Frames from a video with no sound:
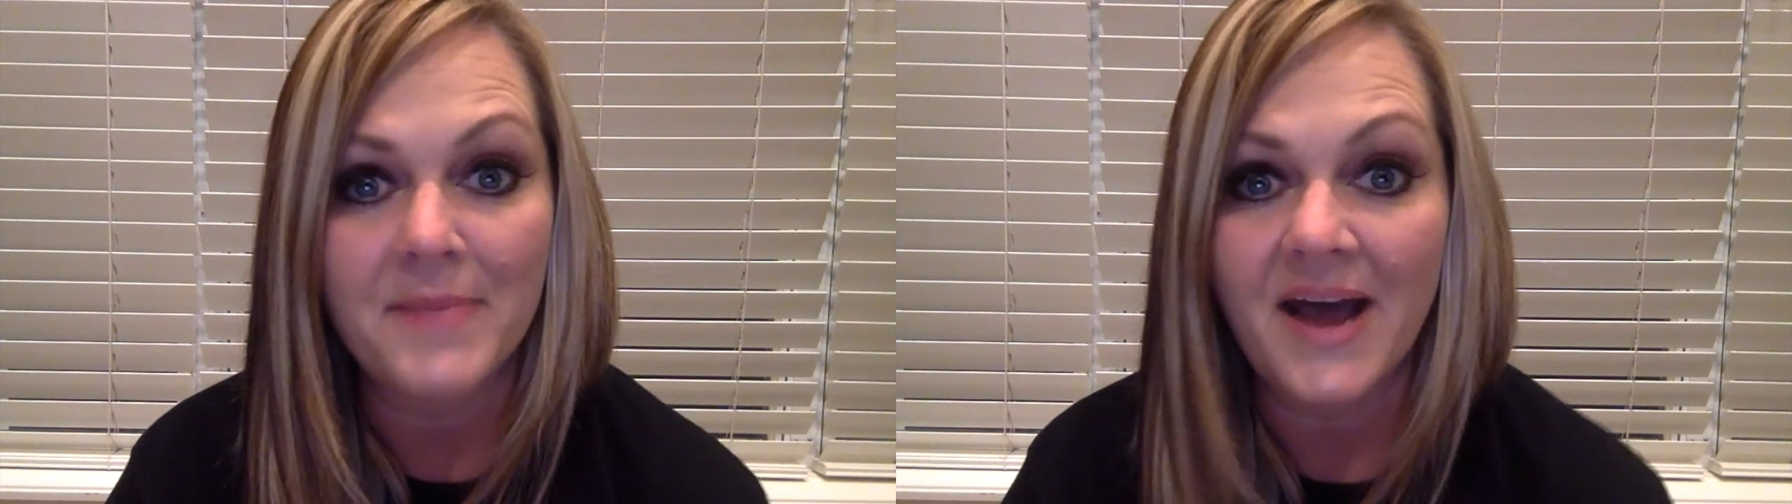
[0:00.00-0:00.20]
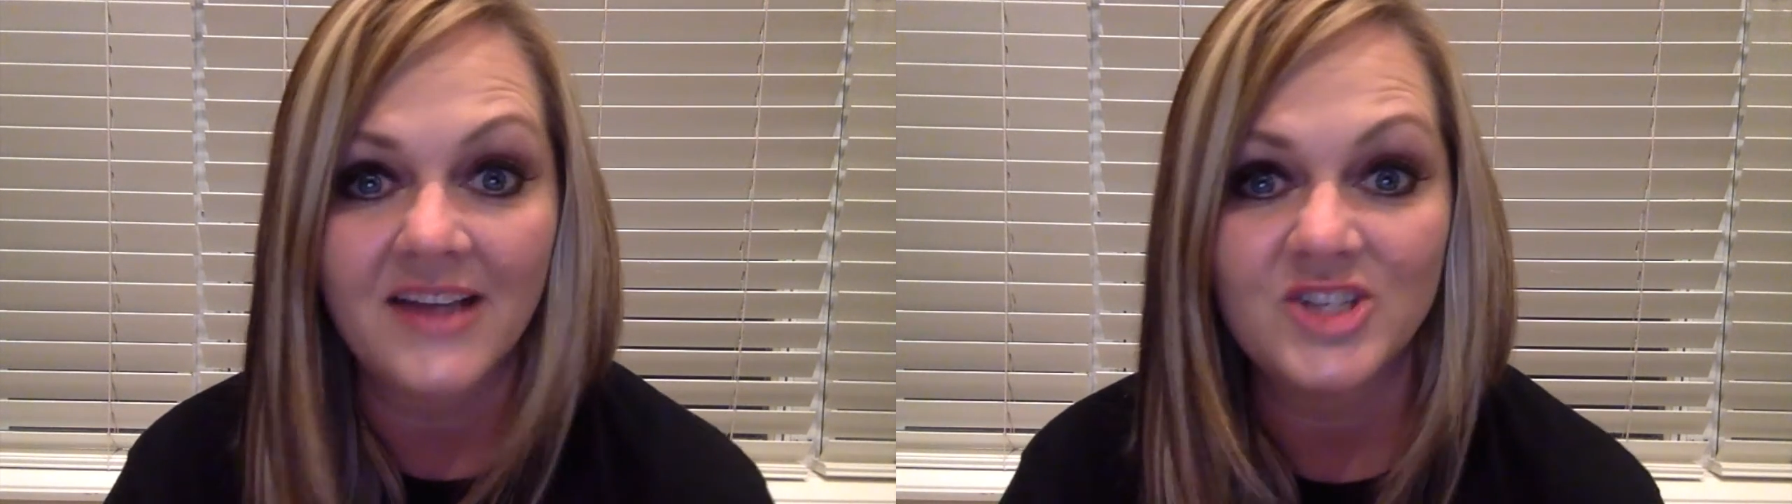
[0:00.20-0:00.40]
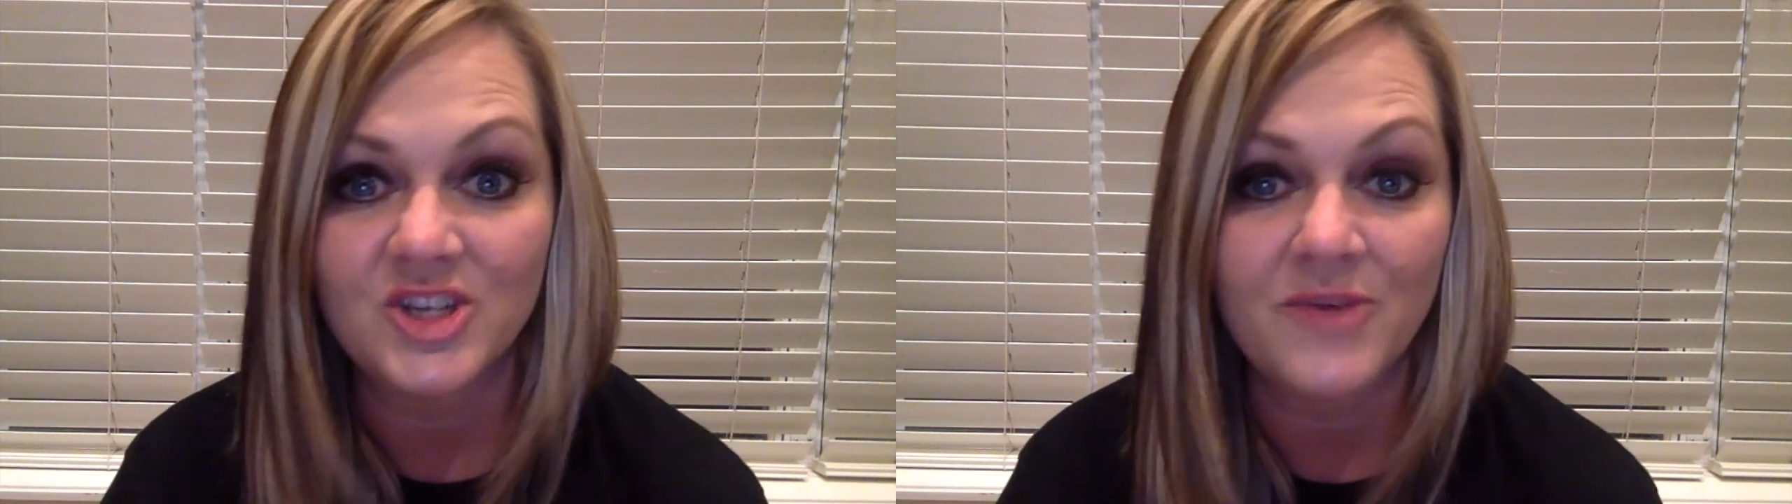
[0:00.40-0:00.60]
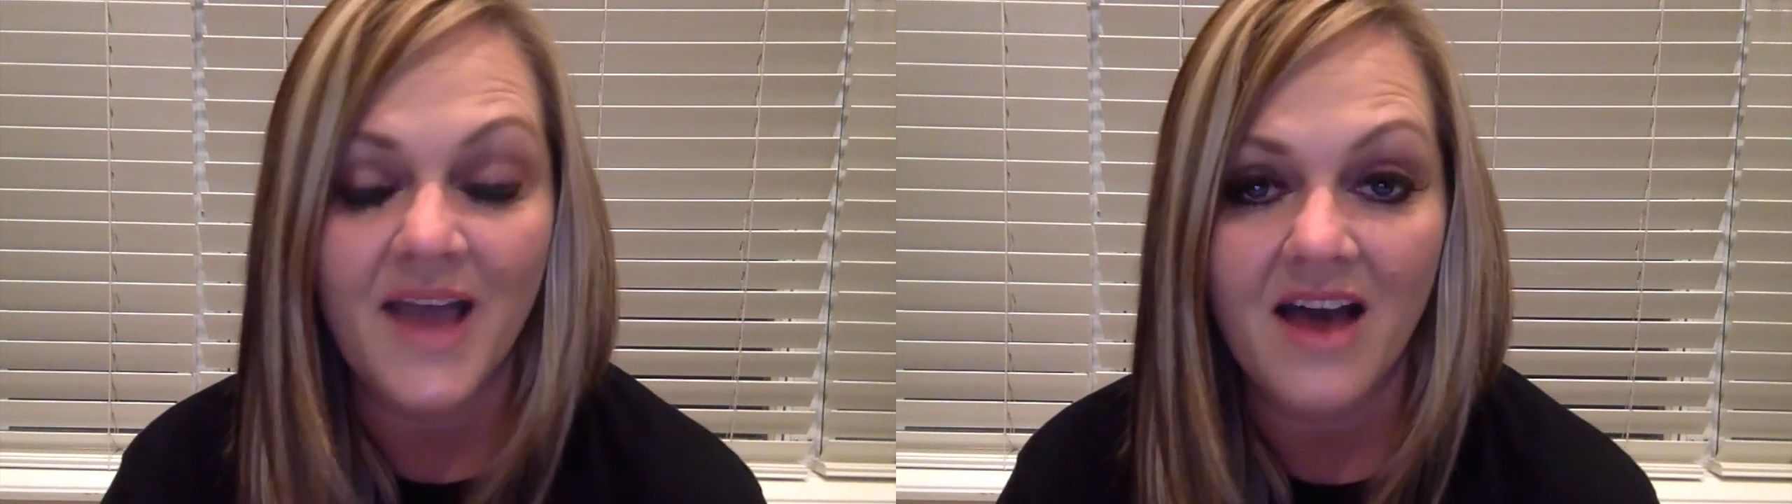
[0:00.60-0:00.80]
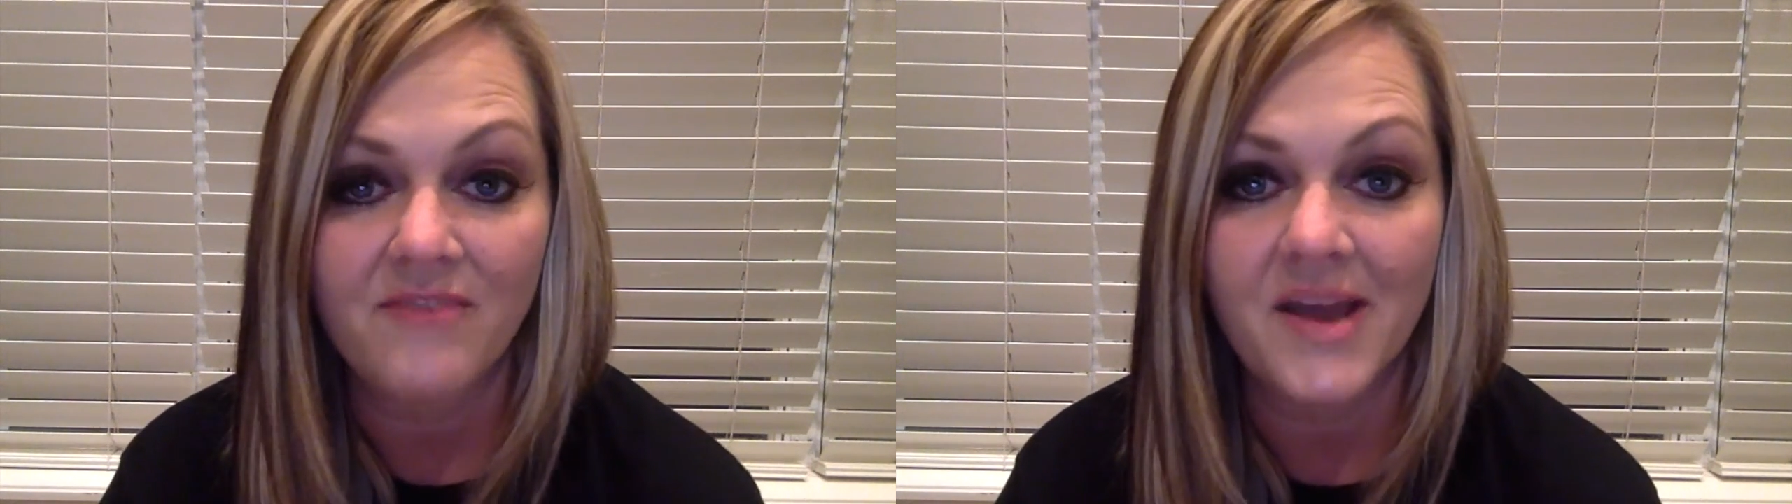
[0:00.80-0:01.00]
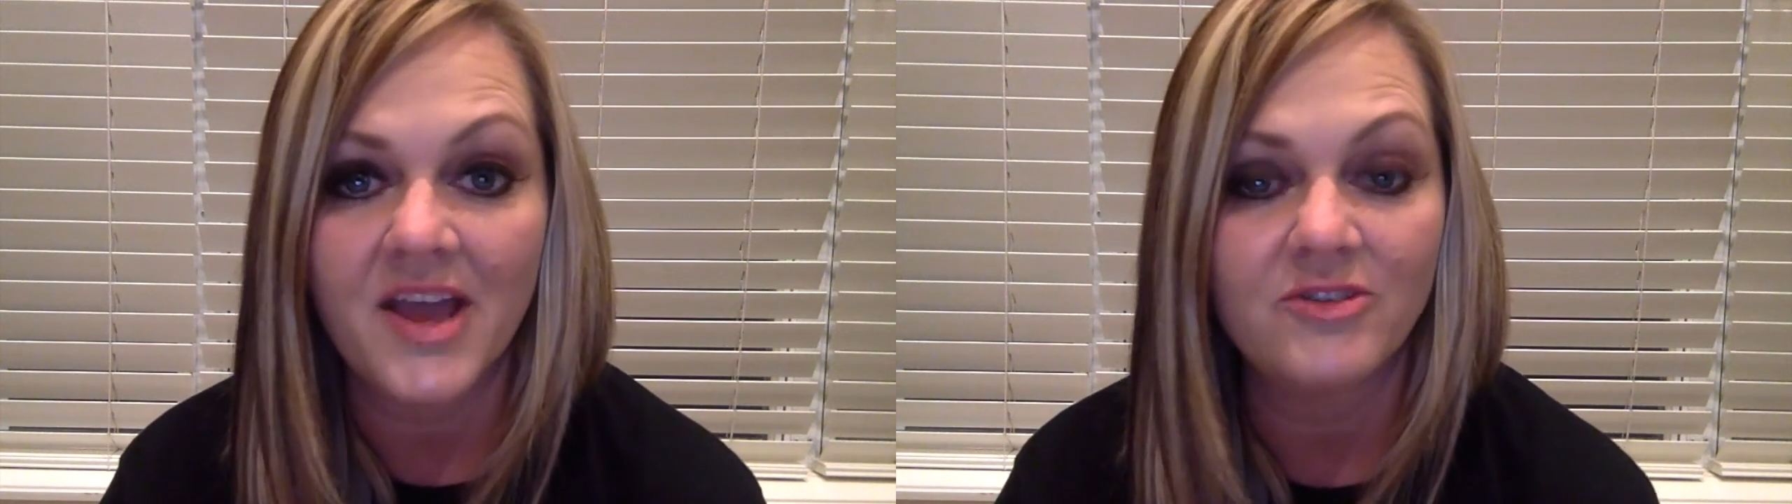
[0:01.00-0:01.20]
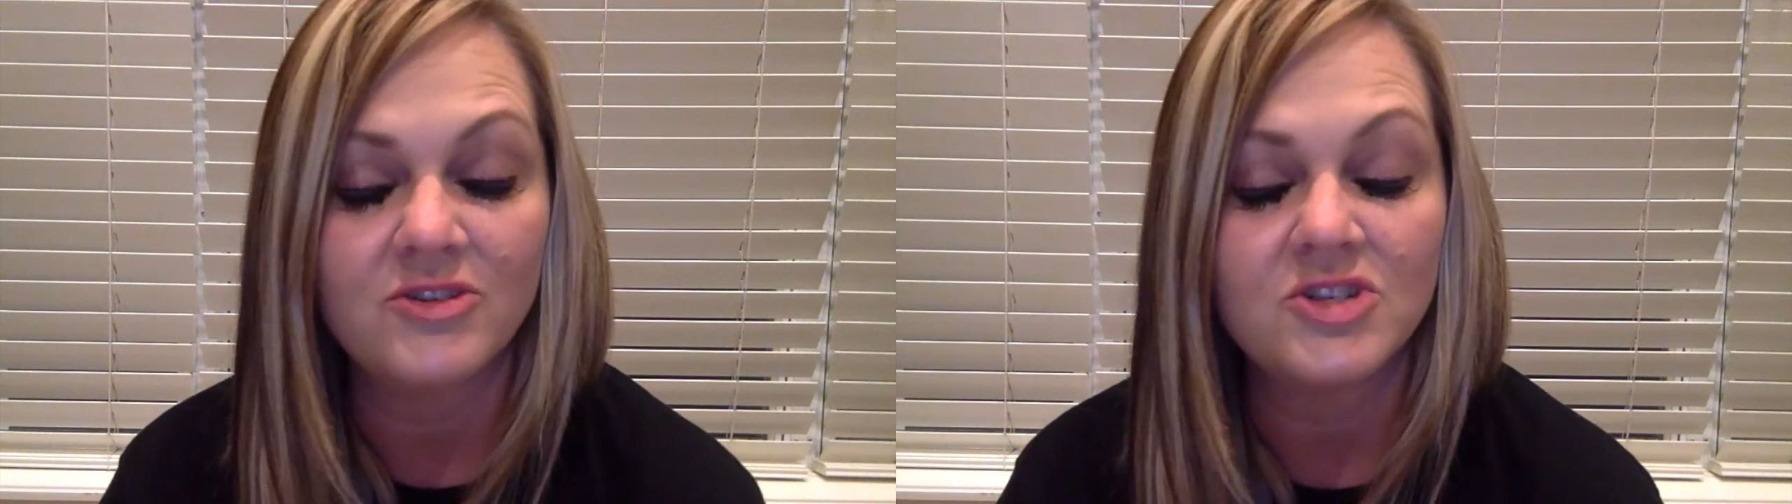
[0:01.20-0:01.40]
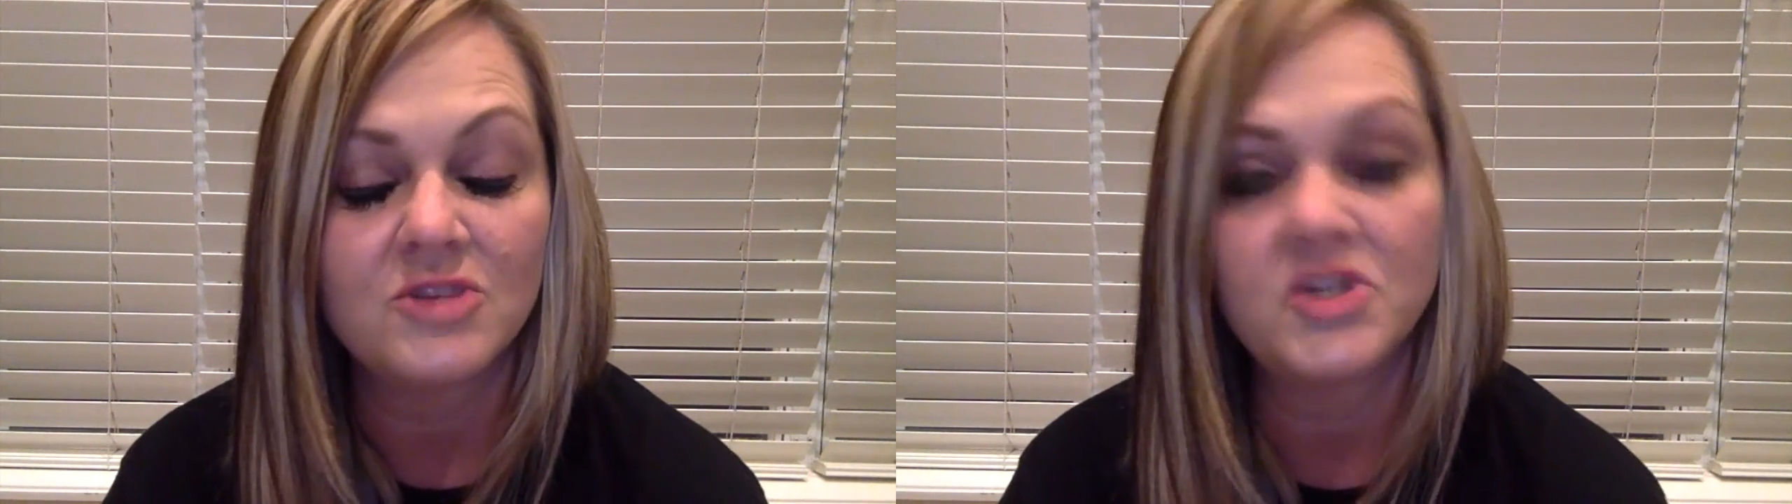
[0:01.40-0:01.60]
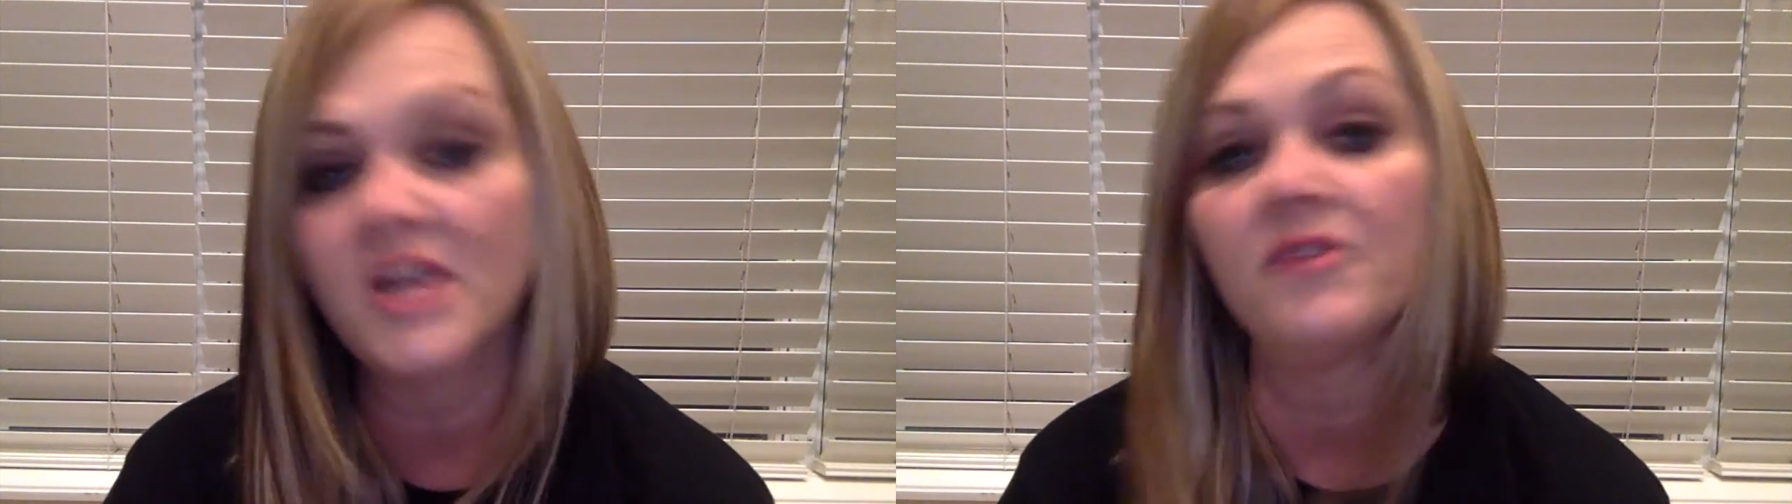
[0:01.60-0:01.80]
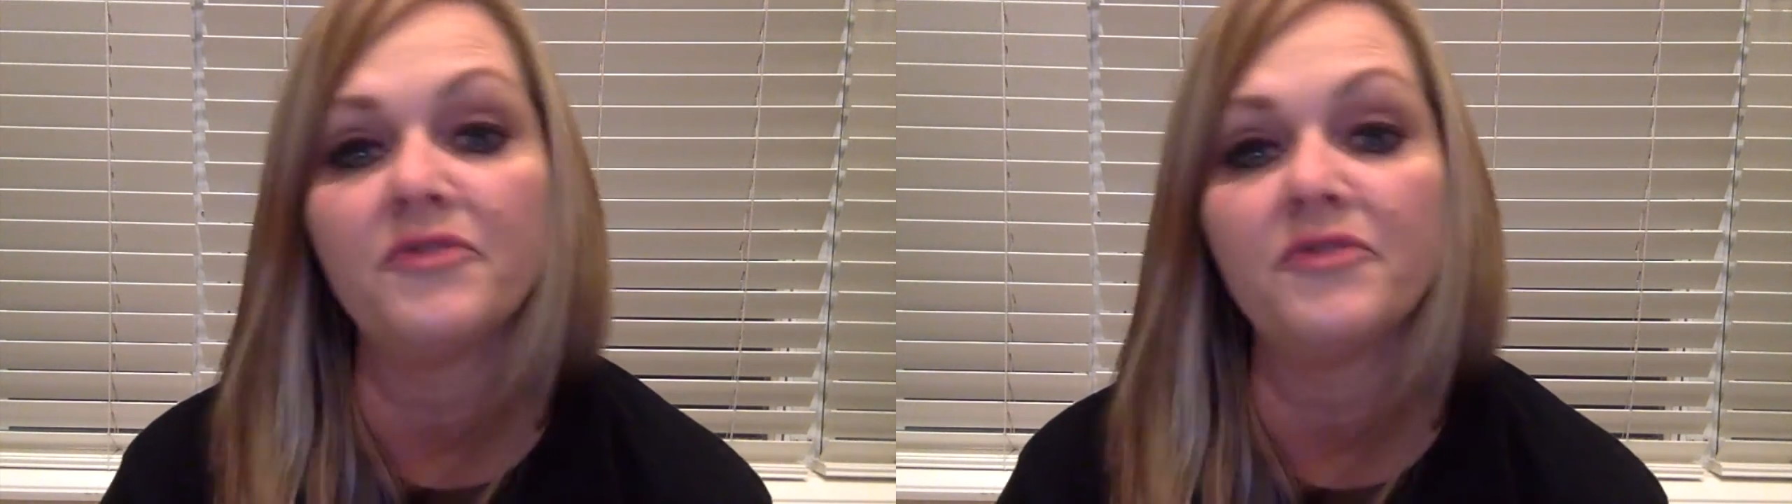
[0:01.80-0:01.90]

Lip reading: I do have my own YouTube channel.